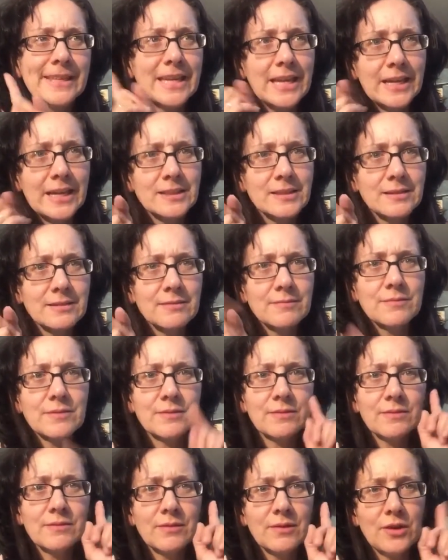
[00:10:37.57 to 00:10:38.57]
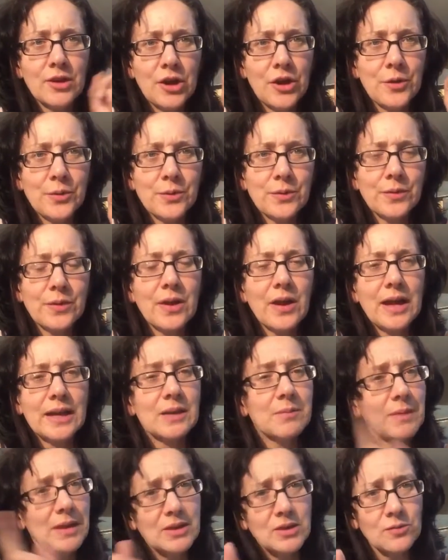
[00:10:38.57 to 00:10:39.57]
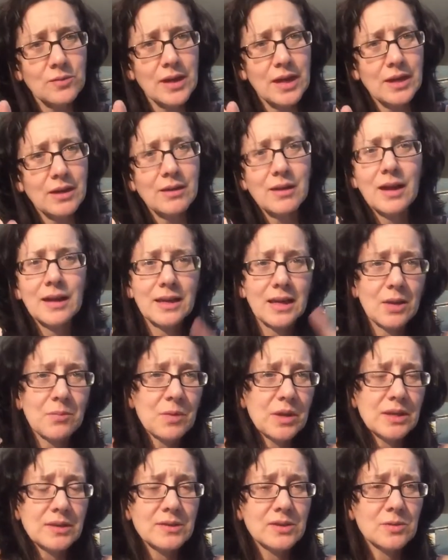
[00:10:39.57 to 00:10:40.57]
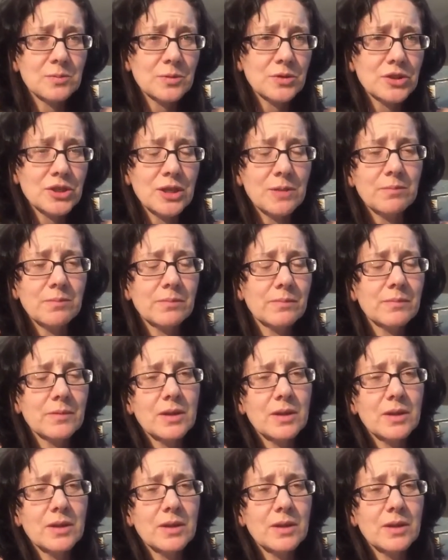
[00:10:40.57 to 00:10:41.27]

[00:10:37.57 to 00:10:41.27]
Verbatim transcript: Yes, no. I can make a ring. I can't make it super cheap.